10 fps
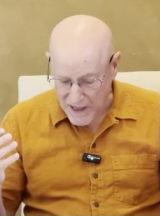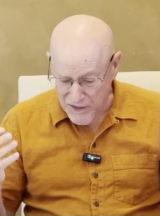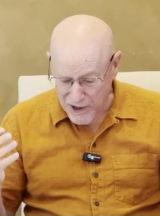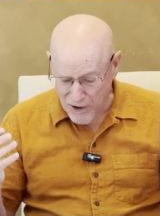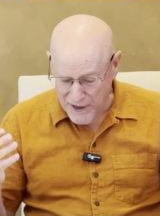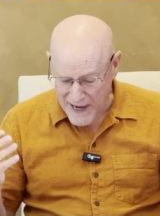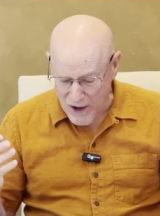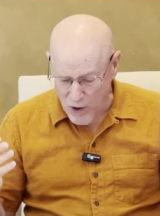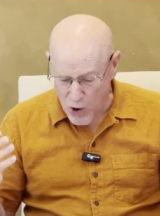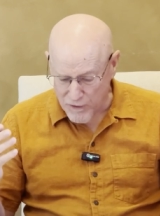There are
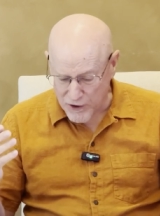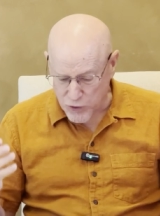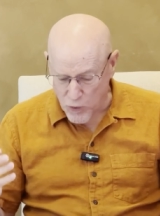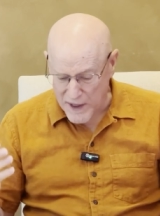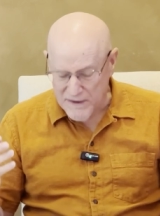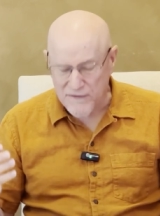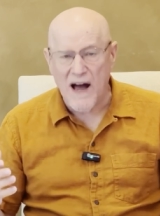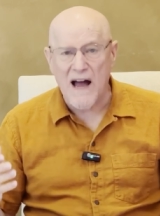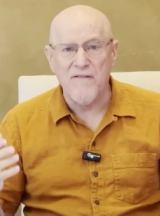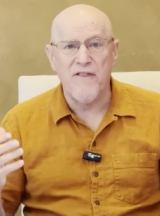now over
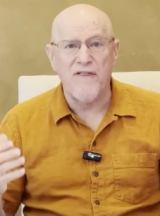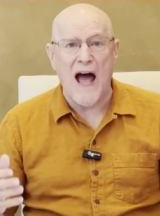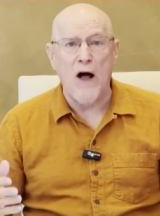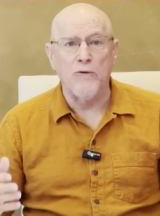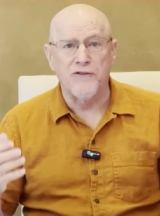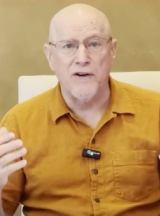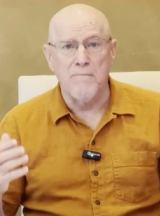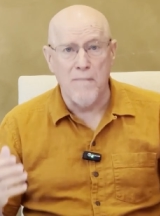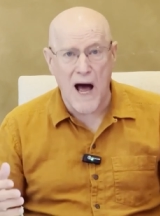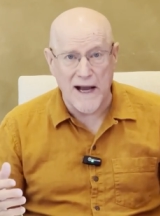25,000
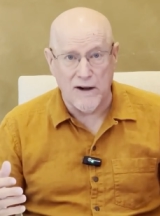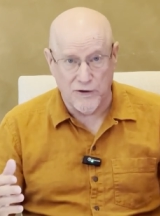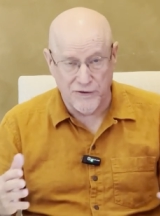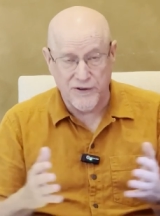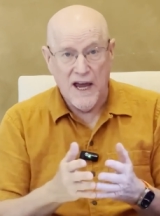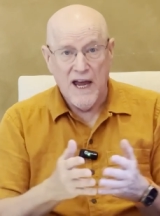miles